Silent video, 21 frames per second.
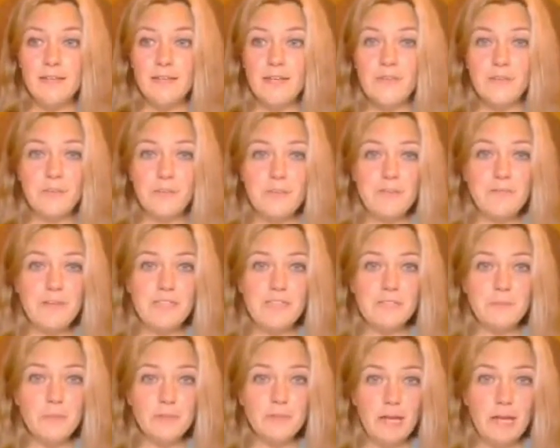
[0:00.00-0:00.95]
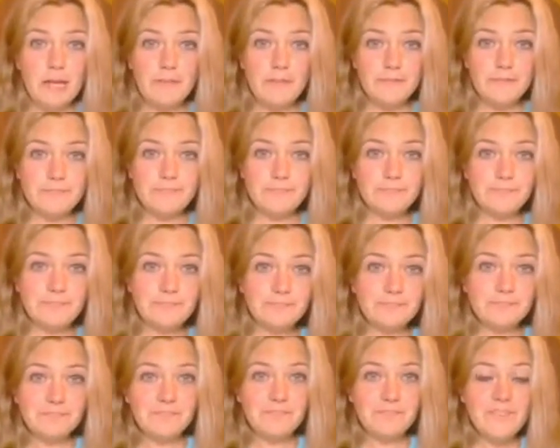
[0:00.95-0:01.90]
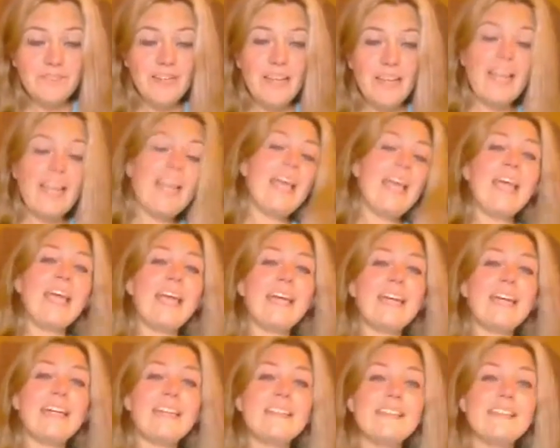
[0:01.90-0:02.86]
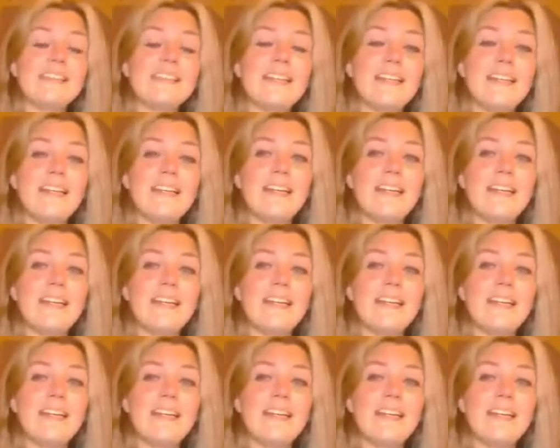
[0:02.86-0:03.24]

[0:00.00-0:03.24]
There'll be a Facebook Live, and